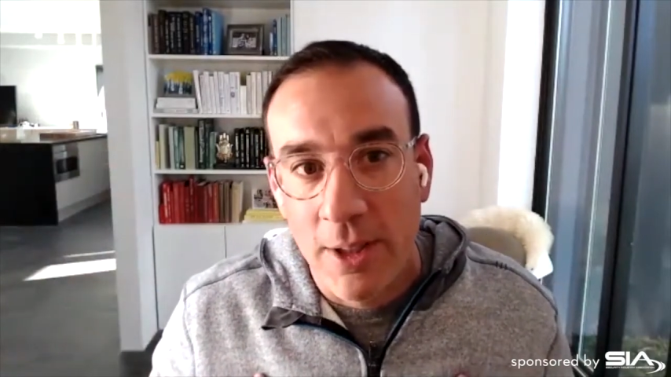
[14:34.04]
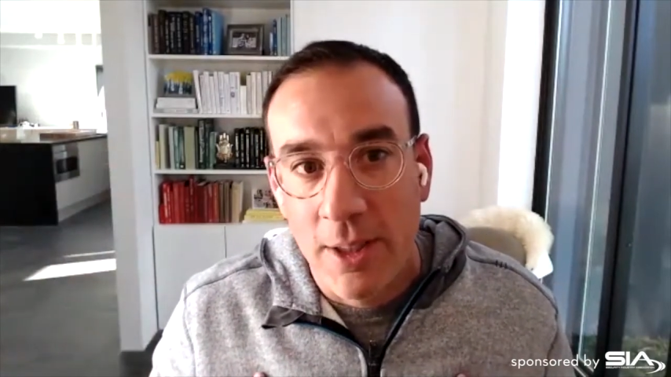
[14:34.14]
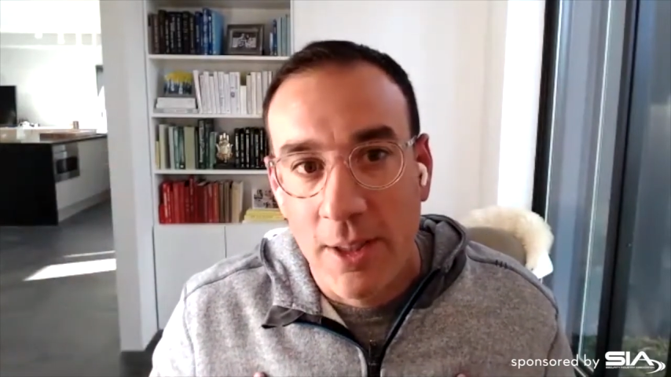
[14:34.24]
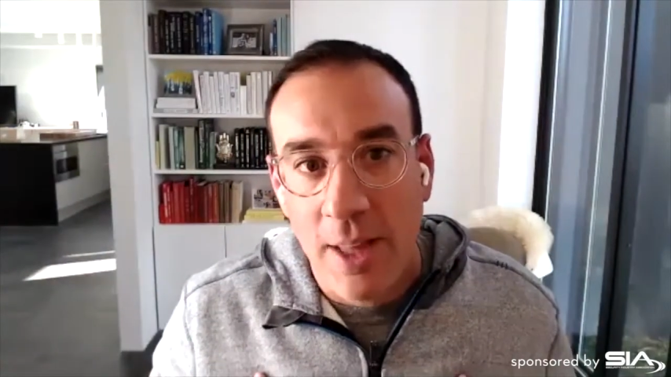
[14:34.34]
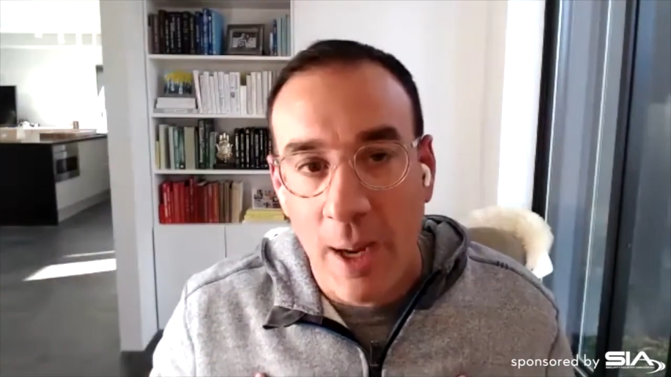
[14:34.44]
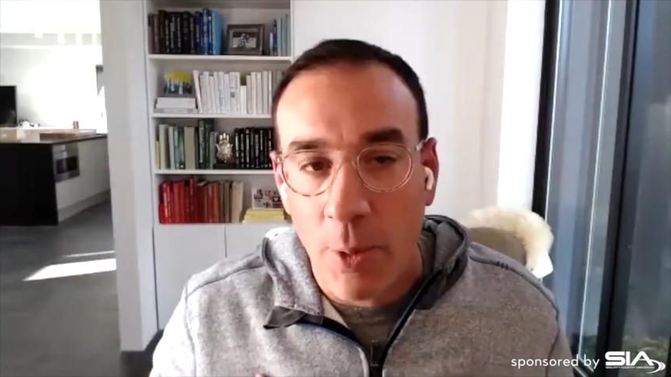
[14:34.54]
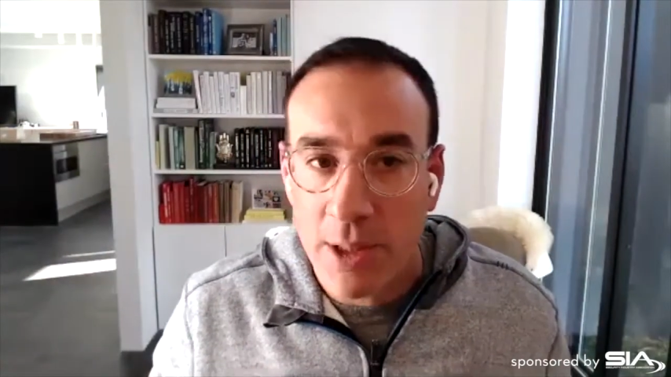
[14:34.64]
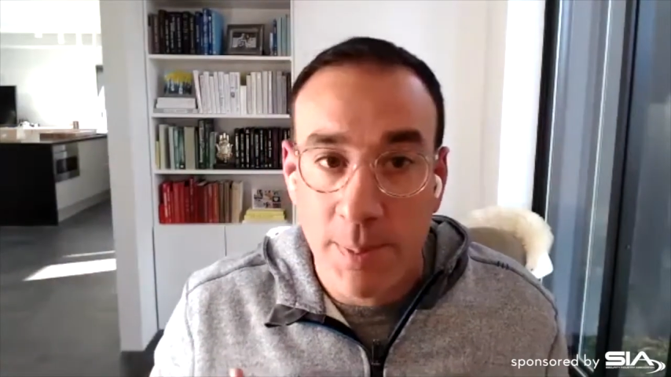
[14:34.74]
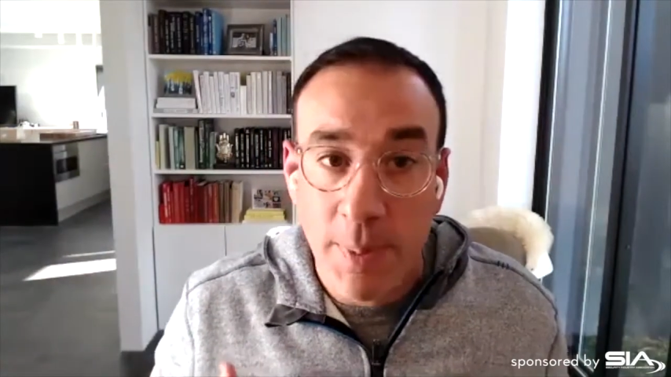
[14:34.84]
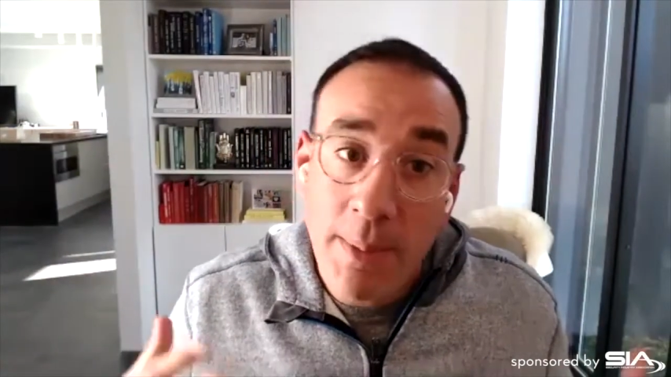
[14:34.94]
that
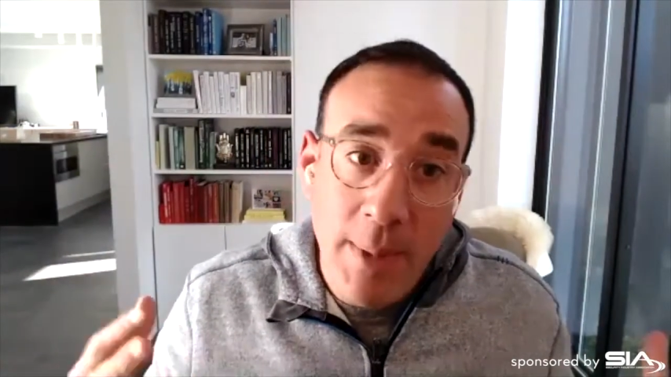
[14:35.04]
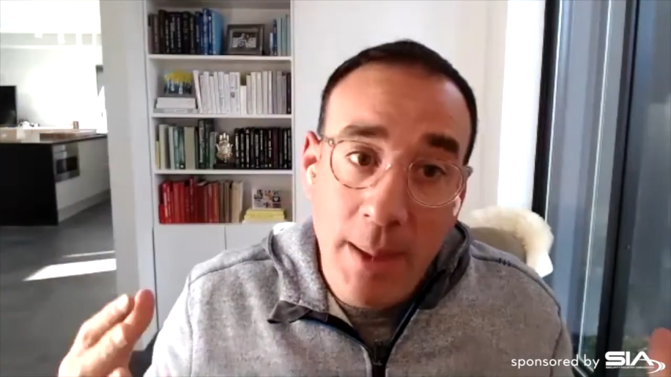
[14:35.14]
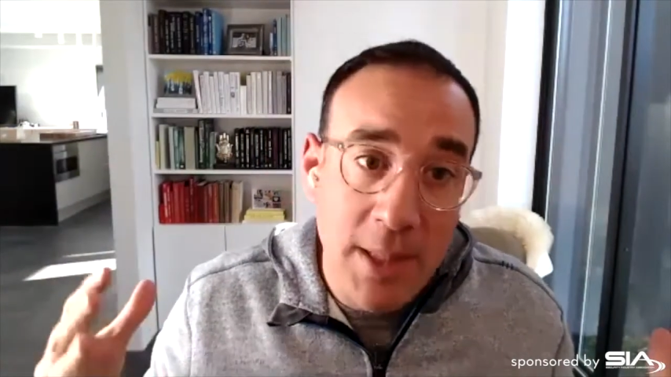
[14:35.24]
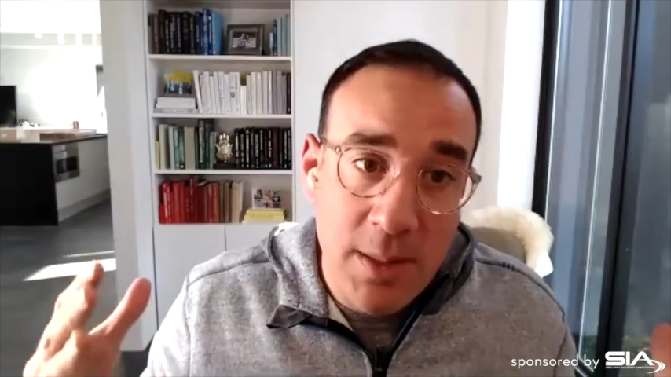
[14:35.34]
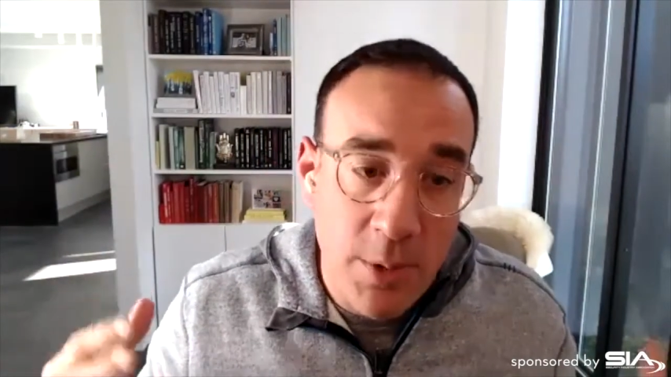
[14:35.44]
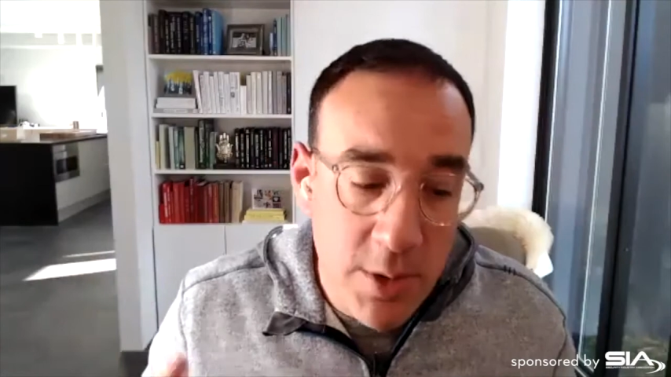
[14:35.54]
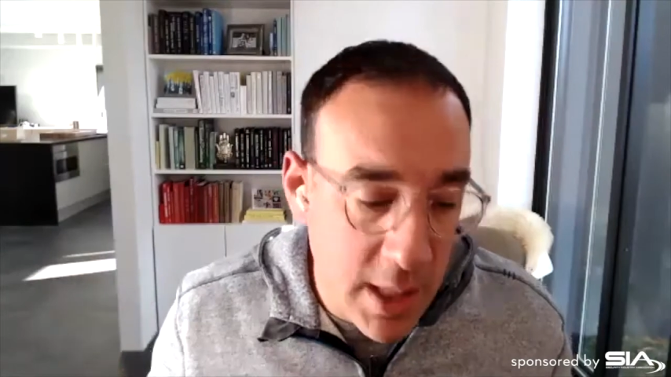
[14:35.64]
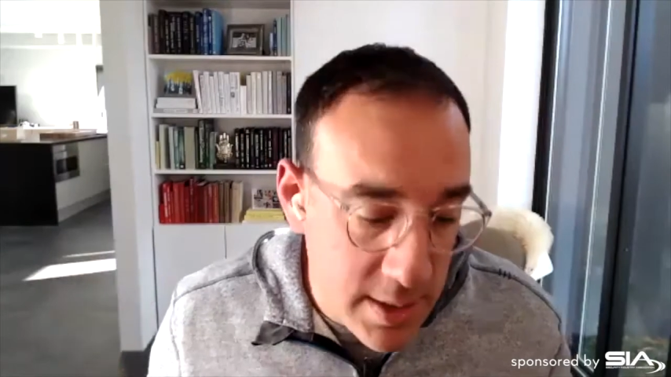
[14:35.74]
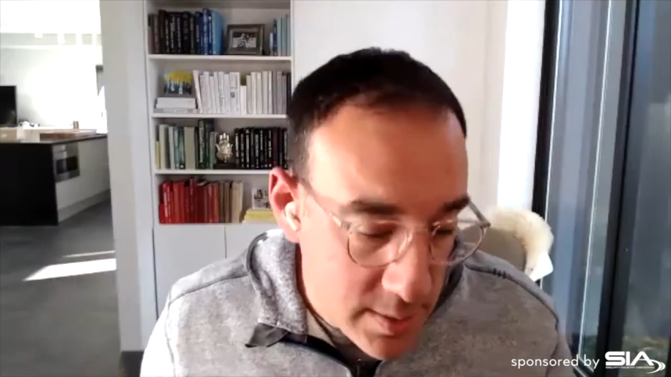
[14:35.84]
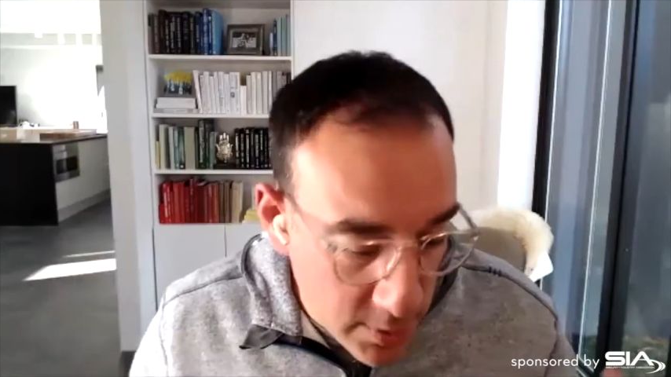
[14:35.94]
works maybe maybe some use
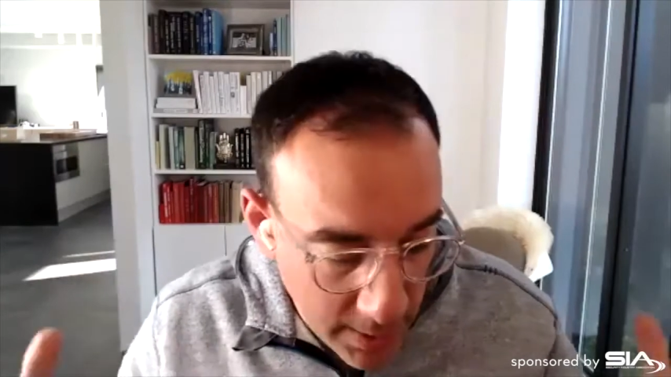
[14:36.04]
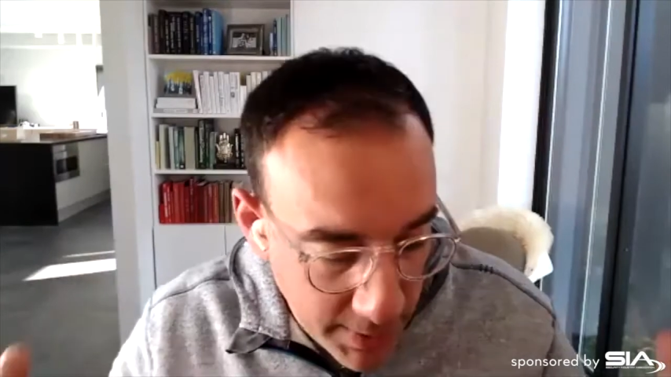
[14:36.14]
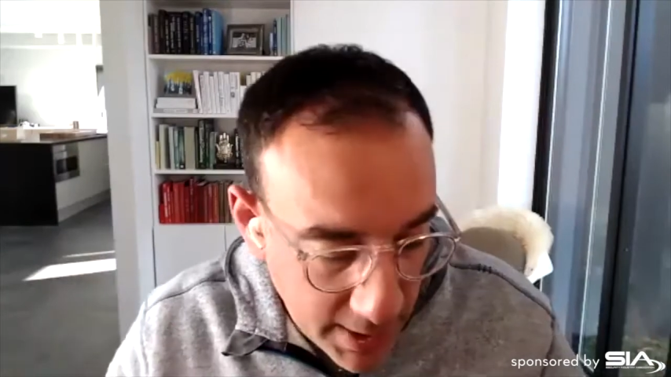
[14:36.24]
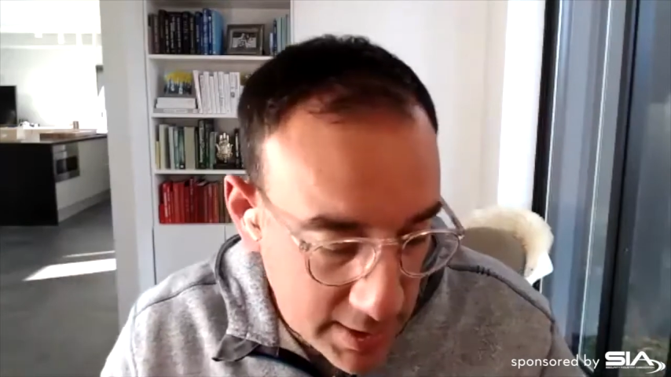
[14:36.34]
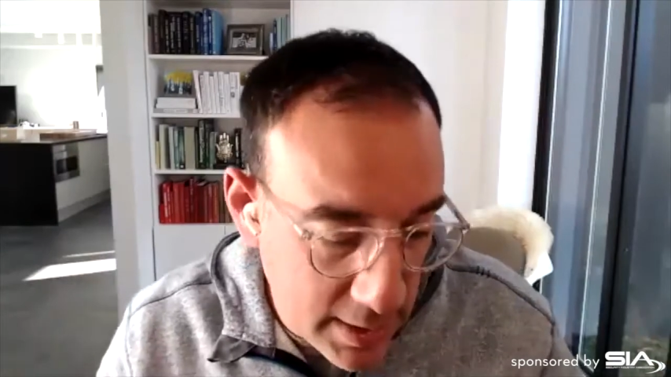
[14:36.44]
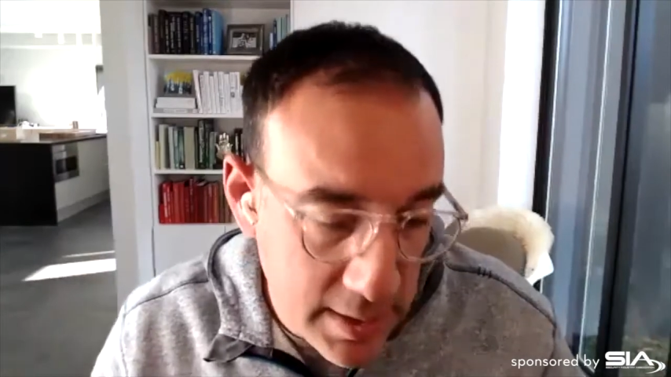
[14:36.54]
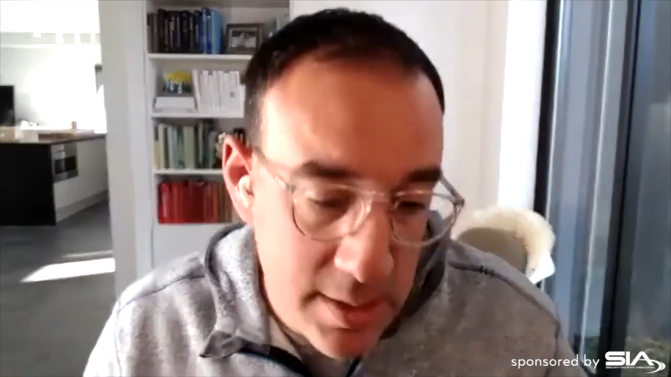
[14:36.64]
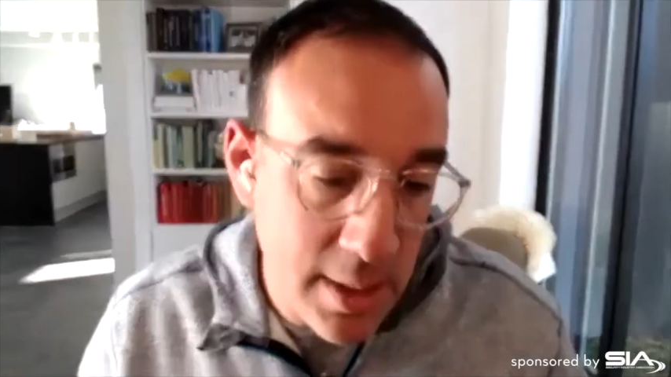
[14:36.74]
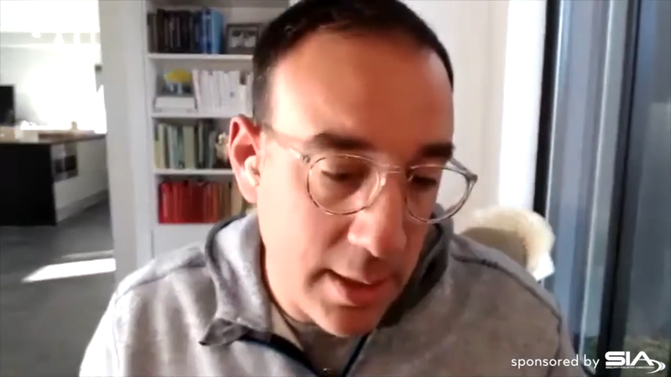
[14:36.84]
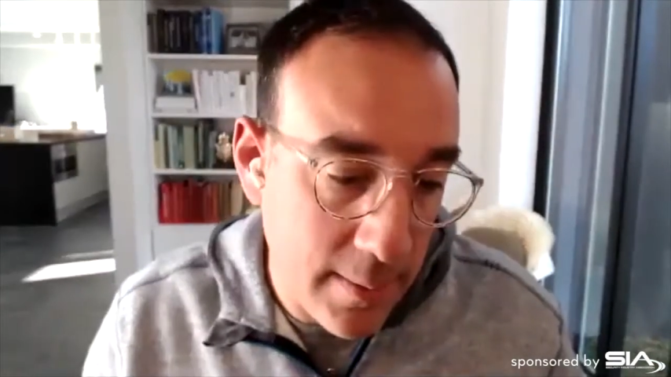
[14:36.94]
cases where that makes sense
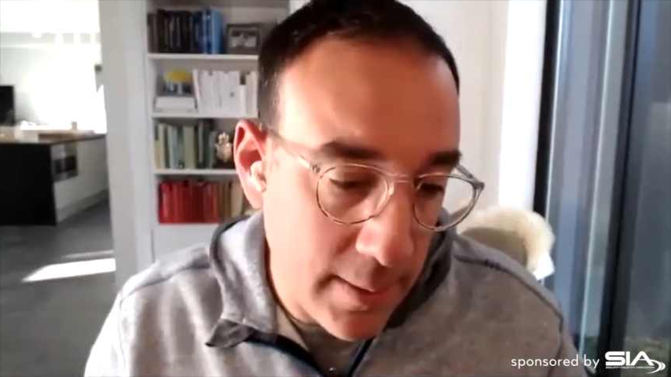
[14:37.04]
like